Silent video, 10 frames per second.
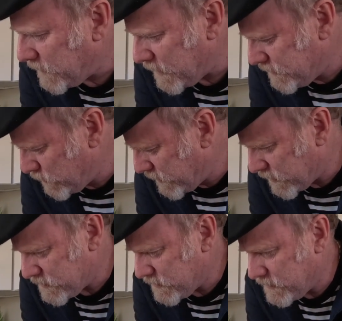Let's see what
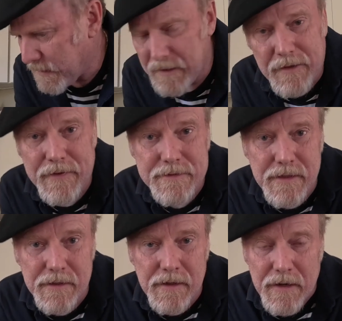else. Yeah, and that's
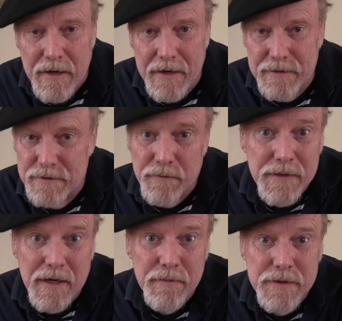it. And
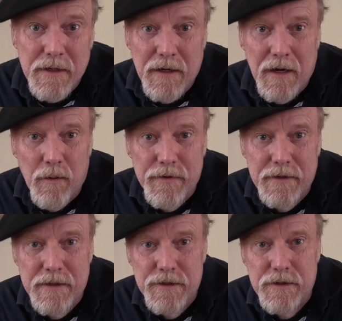sometimes with the
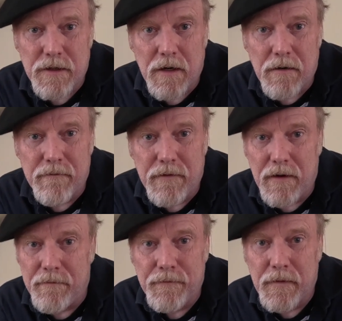addition of
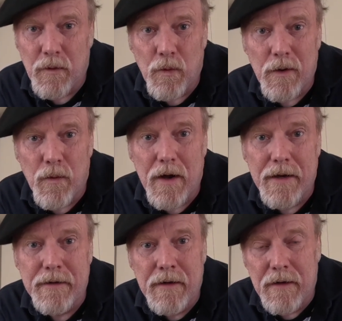white
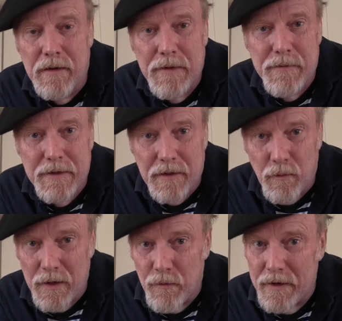wine, maybe
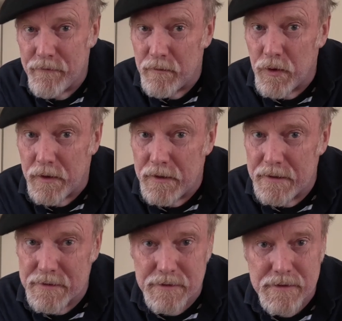white wine from
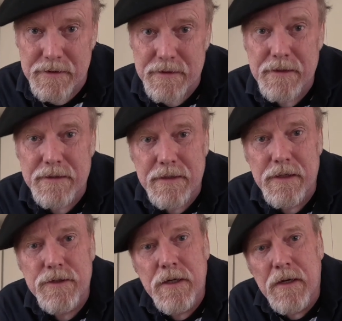Burgundy, since this is a
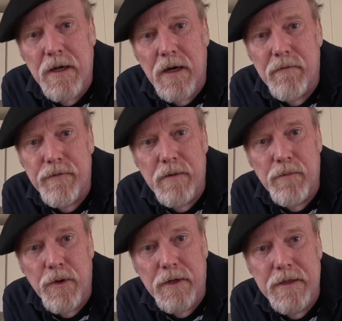dish from
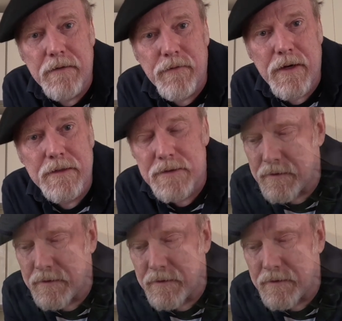Burgundy, France.